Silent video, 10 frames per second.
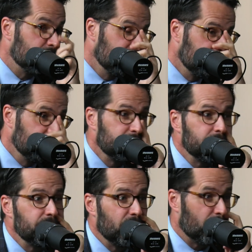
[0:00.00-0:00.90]
I don't up. even know what time of
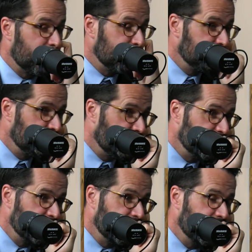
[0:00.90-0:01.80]
day it is. Right.
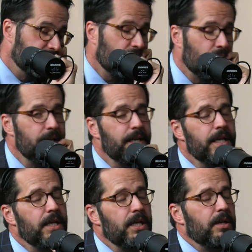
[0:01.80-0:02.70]
Yeah. yeah. So,
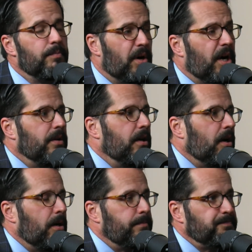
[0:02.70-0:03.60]
but
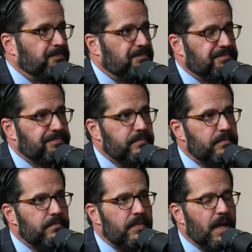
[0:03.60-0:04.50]
um,
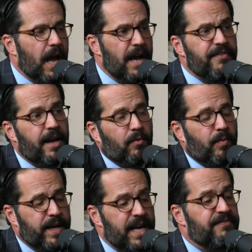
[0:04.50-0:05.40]
I've had
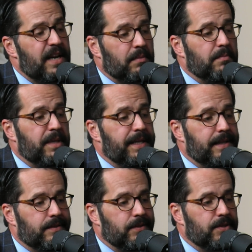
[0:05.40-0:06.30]
when we have family
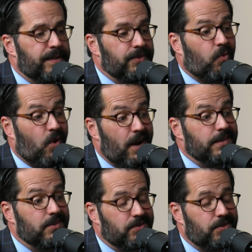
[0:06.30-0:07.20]
meetings. There's been
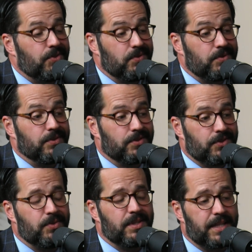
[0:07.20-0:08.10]
twice. There's two.
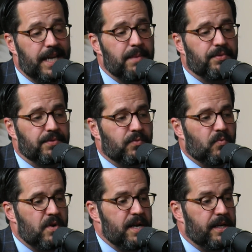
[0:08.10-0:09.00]
There's two
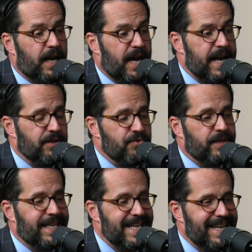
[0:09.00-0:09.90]
examples when I had
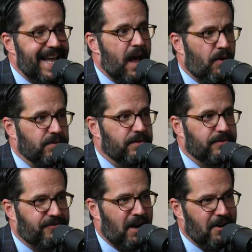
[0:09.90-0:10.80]
to kick out
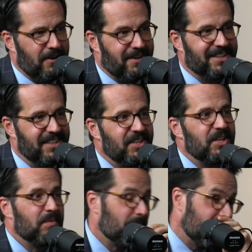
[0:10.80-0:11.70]
fire
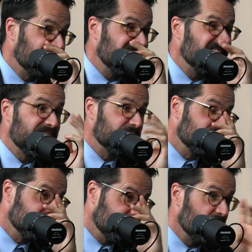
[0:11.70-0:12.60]
my
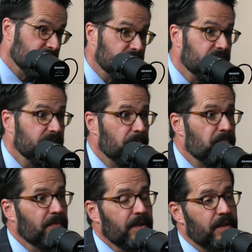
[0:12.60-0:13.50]
teenage sons.
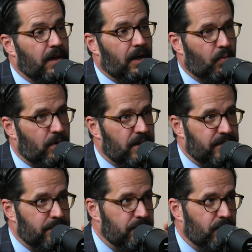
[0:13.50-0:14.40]
or uh, one
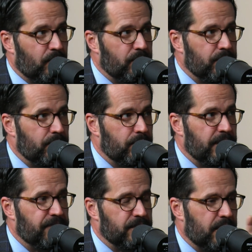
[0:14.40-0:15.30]
of them,
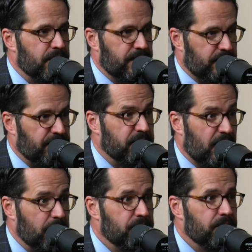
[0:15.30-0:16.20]
different sons, different
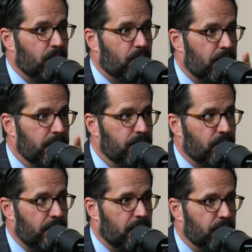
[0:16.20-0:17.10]
times. One
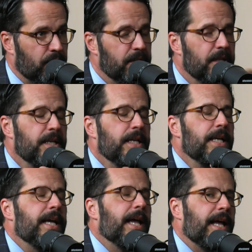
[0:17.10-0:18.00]
and another one.
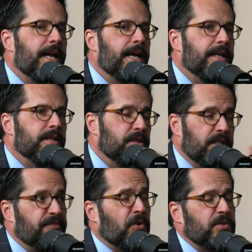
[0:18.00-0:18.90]
And so,
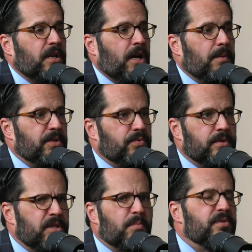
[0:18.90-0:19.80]
like the first time, this
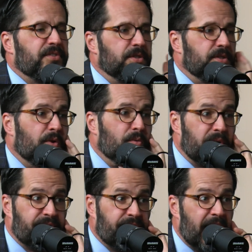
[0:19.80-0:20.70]
was a number of years ago
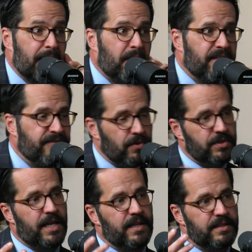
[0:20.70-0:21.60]
when we had my
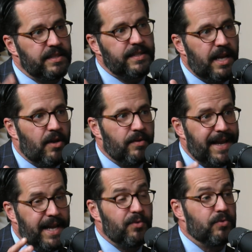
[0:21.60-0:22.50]
first kind of sit
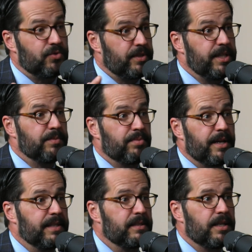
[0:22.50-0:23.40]
down annual strategic
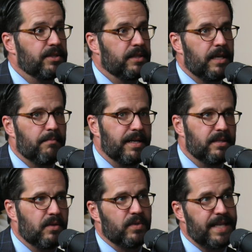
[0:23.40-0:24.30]
planning session, and my
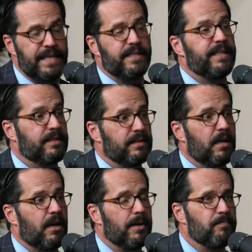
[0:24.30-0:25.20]
son was 18 at the
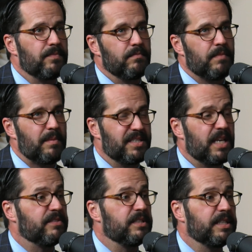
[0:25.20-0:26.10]
time, maybe
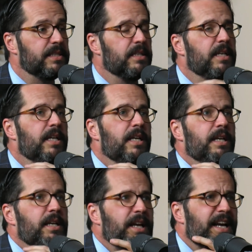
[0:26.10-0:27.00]
17
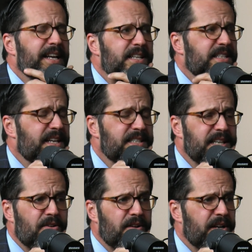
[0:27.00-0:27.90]
and he just had a
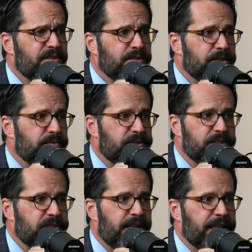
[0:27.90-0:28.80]
sour attitude. It was
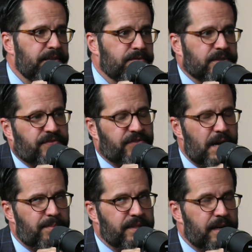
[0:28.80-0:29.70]
mm-hmm. just like he was just
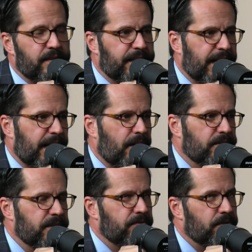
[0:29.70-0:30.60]
flopping down the
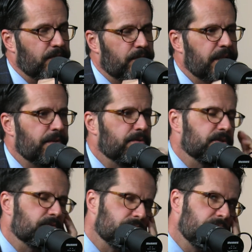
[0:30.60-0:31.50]
couch, didn't really want to. He
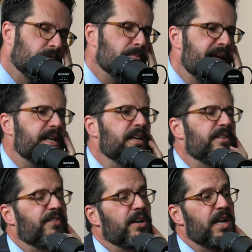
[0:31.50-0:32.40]
was just you know making
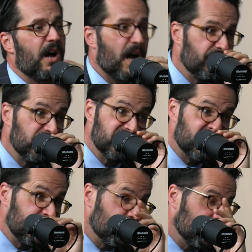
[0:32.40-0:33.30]
it very
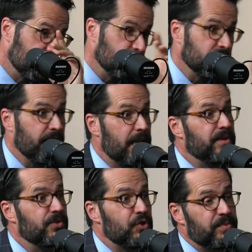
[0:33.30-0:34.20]
obvious that he thought this was
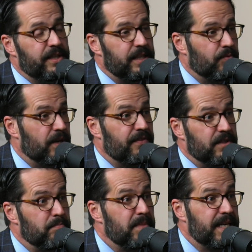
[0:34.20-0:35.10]
lame and stupid. He didn't want to
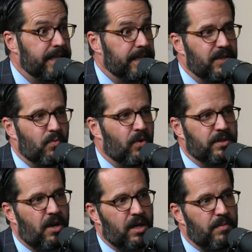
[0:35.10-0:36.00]
have this meeting and didn't
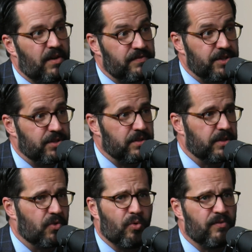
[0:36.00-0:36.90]
want to talk about
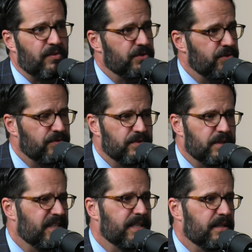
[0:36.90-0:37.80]
visions and core
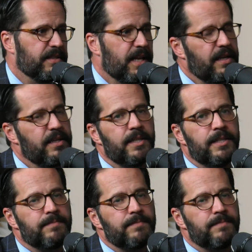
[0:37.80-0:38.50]
virtues and things like that.